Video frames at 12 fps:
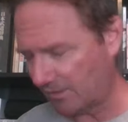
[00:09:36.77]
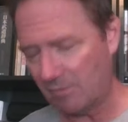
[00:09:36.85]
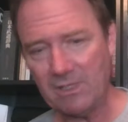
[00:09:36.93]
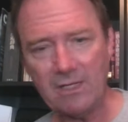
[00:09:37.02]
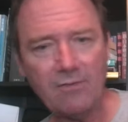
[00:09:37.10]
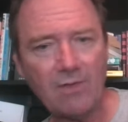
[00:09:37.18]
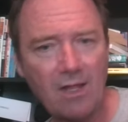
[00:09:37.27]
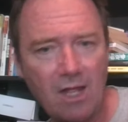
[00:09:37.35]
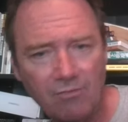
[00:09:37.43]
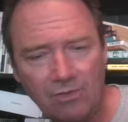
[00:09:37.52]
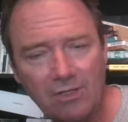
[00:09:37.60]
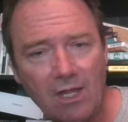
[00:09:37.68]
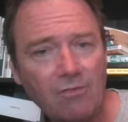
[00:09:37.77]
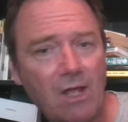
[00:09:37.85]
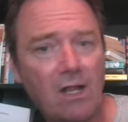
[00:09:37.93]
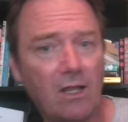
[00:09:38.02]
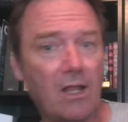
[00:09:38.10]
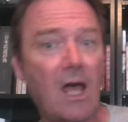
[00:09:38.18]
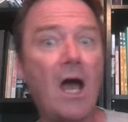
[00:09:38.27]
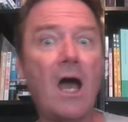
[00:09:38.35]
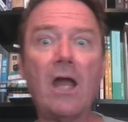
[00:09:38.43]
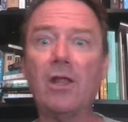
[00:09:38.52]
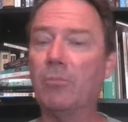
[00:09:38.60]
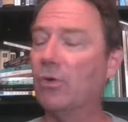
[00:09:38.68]
this. I mean, obviously, I've got a
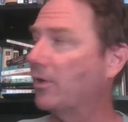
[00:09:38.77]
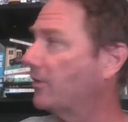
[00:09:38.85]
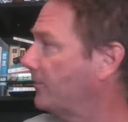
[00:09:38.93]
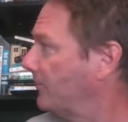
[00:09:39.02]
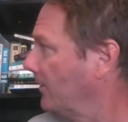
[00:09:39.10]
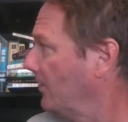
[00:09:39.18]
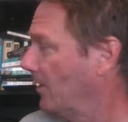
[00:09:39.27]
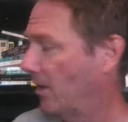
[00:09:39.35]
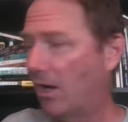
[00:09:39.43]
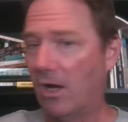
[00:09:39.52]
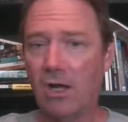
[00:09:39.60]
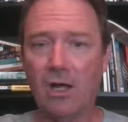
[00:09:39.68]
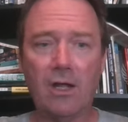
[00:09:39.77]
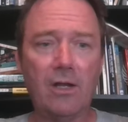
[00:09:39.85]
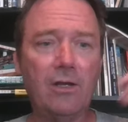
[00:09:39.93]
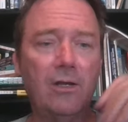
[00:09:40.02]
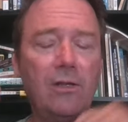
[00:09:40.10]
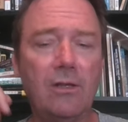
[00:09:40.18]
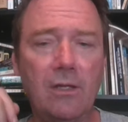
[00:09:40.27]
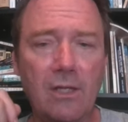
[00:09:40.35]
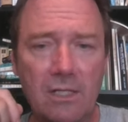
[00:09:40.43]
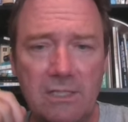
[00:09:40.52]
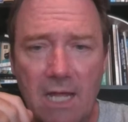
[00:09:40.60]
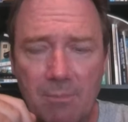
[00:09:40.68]
lot of books
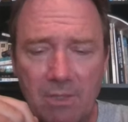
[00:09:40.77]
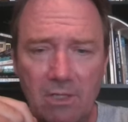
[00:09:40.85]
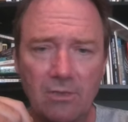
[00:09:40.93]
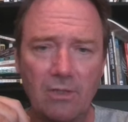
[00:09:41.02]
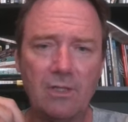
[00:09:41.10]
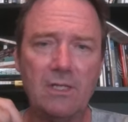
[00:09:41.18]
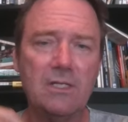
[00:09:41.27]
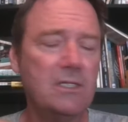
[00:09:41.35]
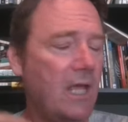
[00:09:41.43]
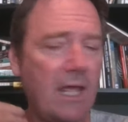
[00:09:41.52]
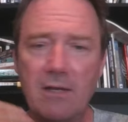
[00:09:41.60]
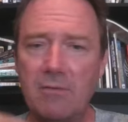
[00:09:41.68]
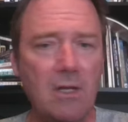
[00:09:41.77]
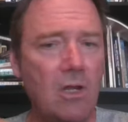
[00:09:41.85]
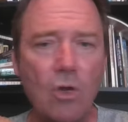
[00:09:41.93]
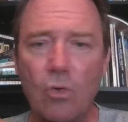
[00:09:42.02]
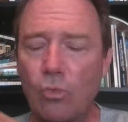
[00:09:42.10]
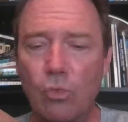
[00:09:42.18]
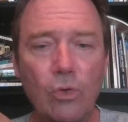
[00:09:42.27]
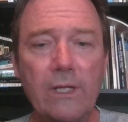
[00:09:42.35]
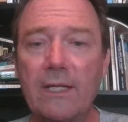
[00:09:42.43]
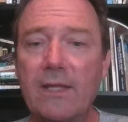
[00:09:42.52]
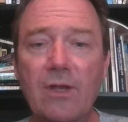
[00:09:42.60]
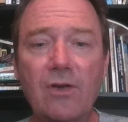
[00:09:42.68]
in Japanese on the ninja, and
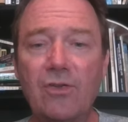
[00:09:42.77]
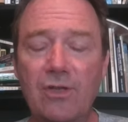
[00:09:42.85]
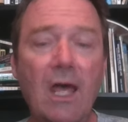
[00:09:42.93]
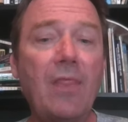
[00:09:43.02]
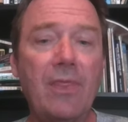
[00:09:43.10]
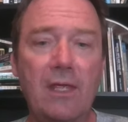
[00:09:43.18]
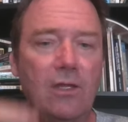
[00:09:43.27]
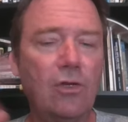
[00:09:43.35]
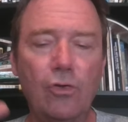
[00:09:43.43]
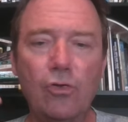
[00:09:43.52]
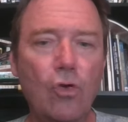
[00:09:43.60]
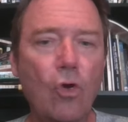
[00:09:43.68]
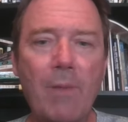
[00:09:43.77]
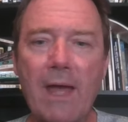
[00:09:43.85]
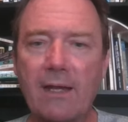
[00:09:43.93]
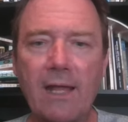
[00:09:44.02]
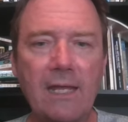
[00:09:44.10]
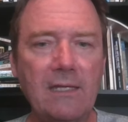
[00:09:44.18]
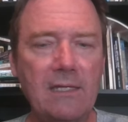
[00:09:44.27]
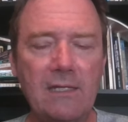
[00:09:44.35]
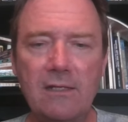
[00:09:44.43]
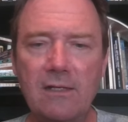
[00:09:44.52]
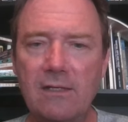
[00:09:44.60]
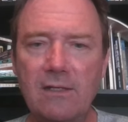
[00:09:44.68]
really, there's nothing. You go back
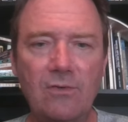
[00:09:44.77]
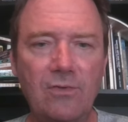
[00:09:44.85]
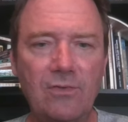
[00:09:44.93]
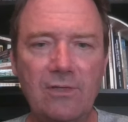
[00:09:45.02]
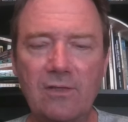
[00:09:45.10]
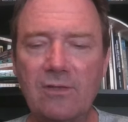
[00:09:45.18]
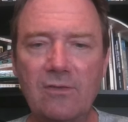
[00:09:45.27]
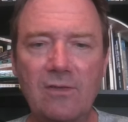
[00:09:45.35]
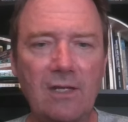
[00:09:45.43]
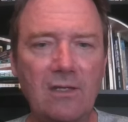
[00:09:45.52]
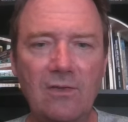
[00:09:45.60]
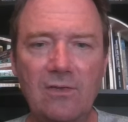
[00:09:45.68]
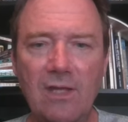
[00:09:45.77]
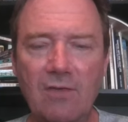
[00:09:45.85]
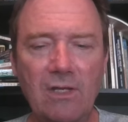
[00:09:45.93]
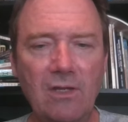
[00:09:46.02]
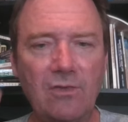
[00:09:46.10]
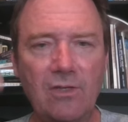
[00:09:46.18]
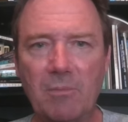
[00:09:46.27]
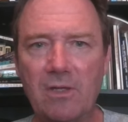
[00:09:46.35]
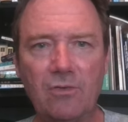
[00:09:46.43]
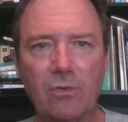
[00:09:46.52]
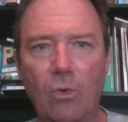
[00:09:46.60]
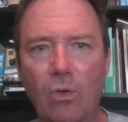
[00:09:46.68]
1960s, 1970s. Some
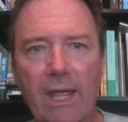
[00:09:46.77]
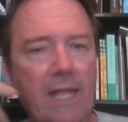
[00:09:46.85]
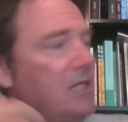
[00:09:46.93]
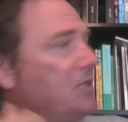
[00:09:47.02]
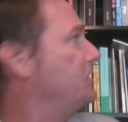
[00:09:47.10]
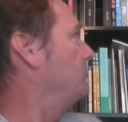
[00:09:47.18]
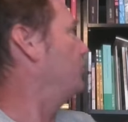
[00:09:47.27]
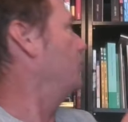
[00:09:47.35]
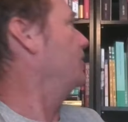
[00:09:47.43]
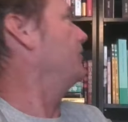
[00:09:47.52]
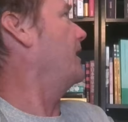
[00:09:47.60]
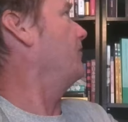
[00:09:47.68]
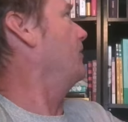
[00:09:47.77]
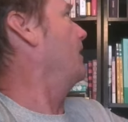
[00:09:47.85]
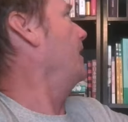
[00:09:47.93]
of these ancient books that I've